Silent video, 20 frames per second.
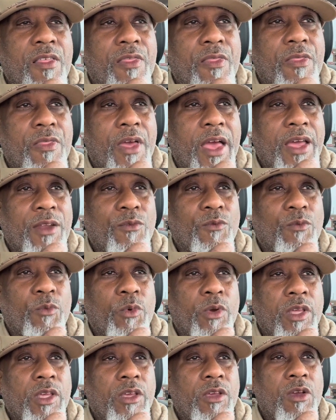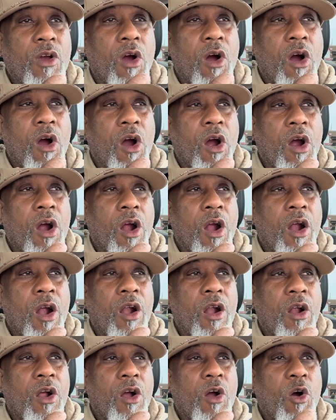that we are
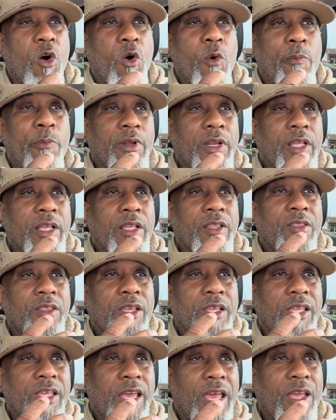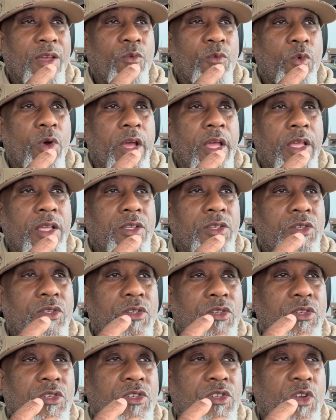opening the gateways
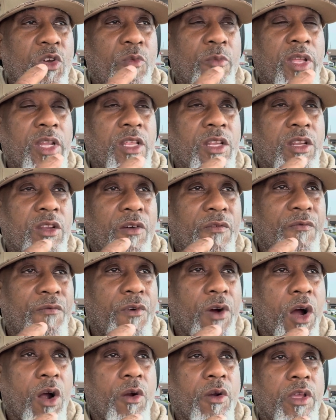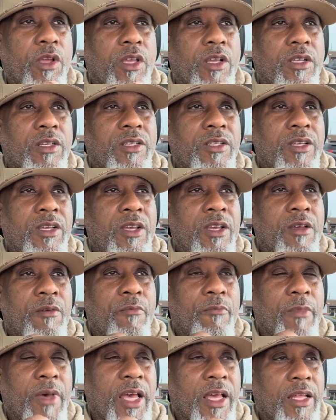to so many nefarious
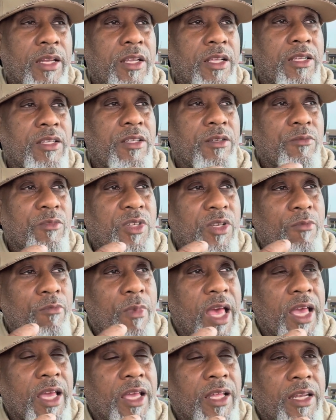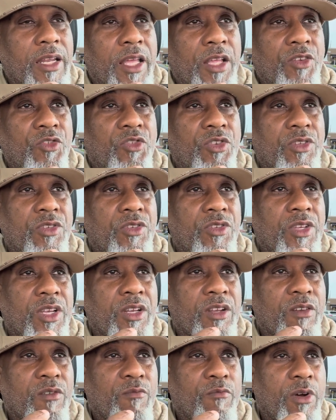mechanisms and machinations
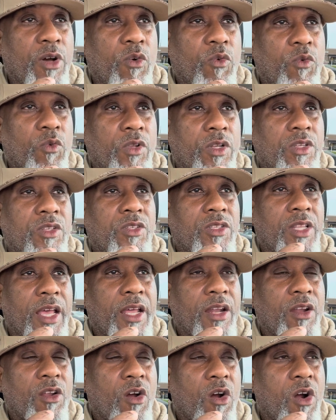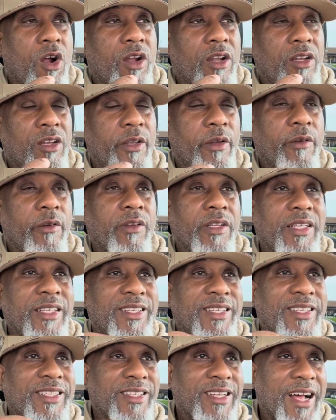and components that are literally
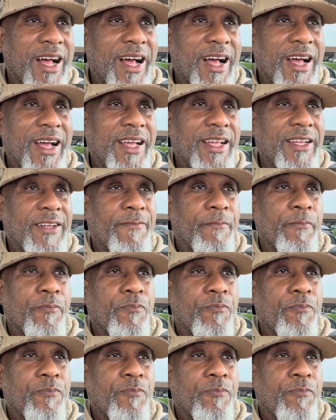designed